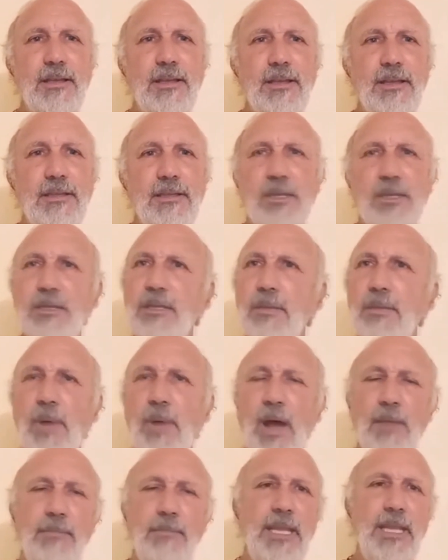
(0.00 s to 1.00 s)
just
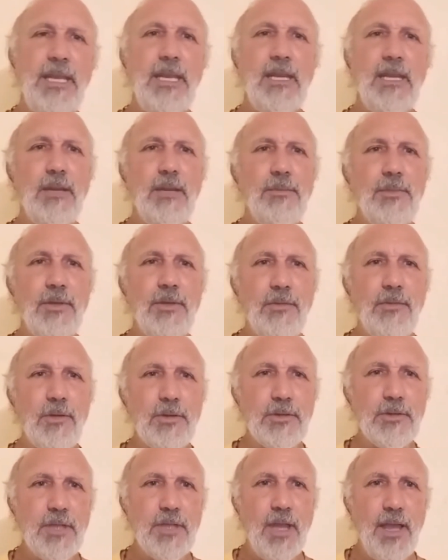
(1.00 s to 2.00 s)
upon meeting him the
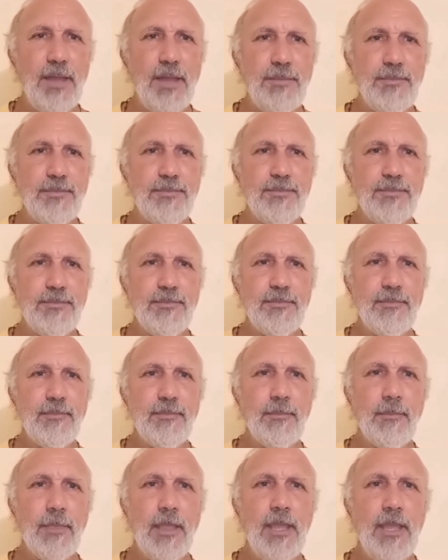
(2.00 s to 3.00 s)
first time.
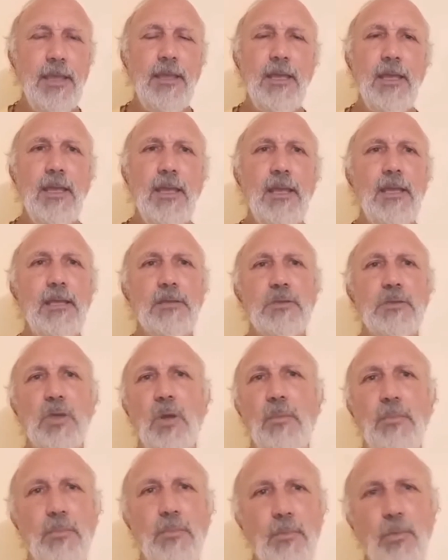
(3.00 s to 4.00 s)
See?
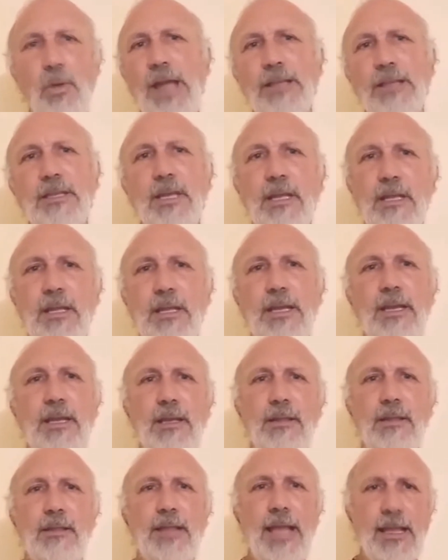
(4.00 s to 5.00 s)
So
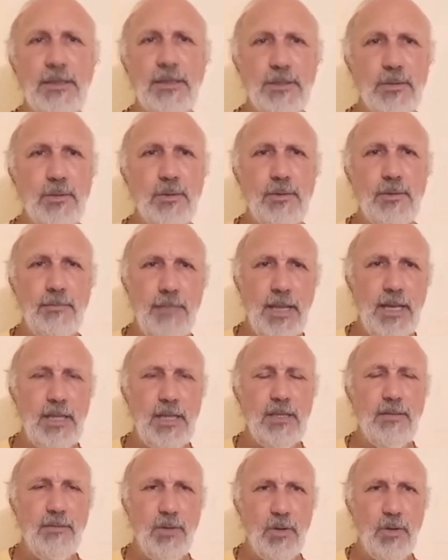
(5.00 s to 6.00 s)
practically, that's
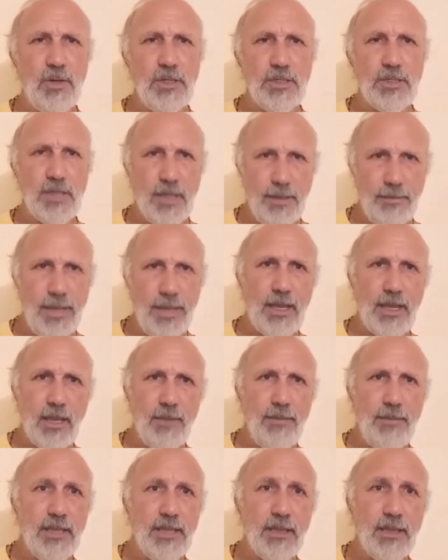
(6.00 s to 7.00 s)
many devotees can
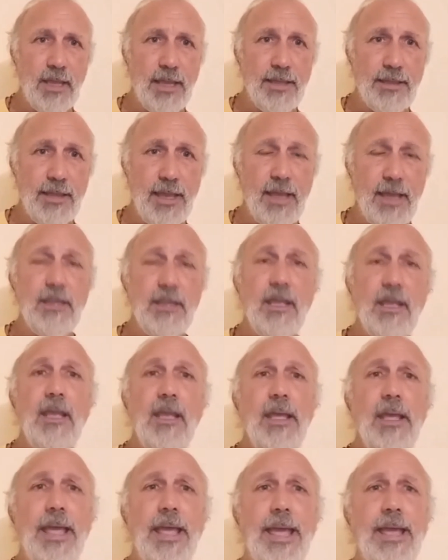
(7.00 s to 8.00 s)
come in like that.
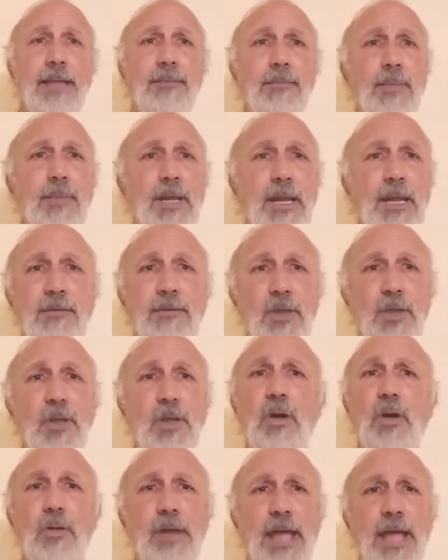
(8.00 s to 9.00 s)
But if you
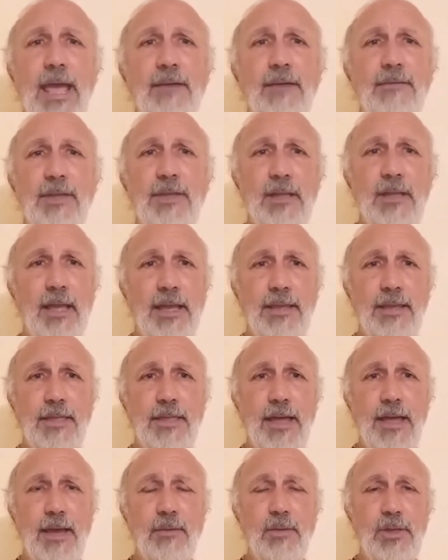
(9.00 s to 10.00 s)
don't have it like
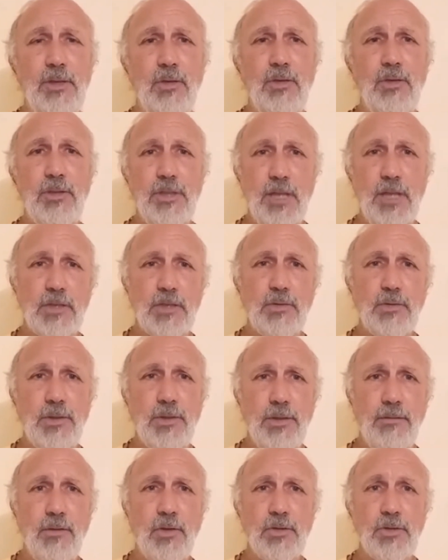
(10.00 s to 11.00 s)
that, when you're in touch with
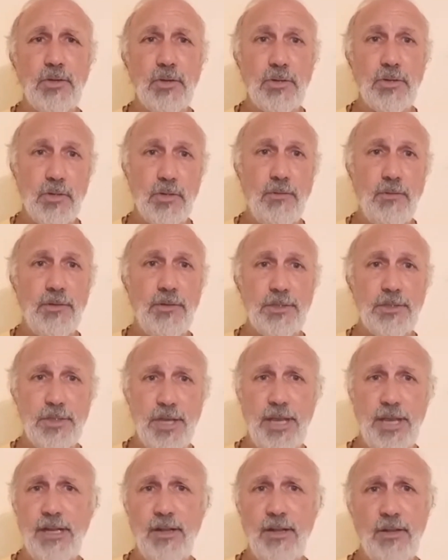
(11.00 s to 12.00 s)
devotional service,
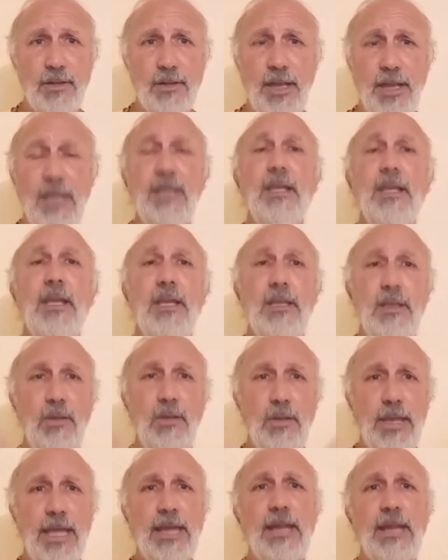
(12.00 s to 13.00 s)
chanting, all that, you
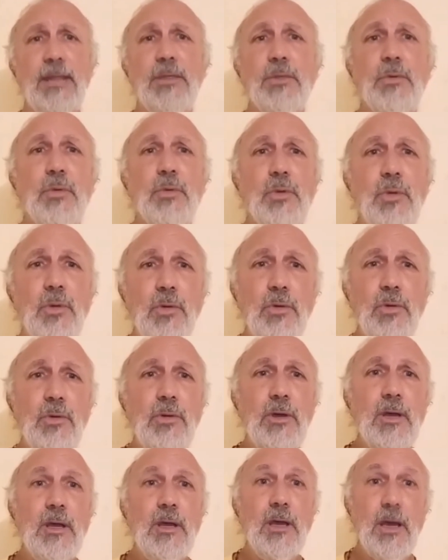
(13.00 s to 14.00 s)
get it through
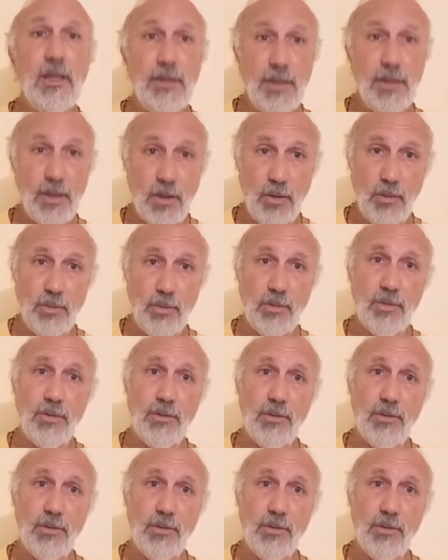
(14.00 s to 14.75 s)
the Guru.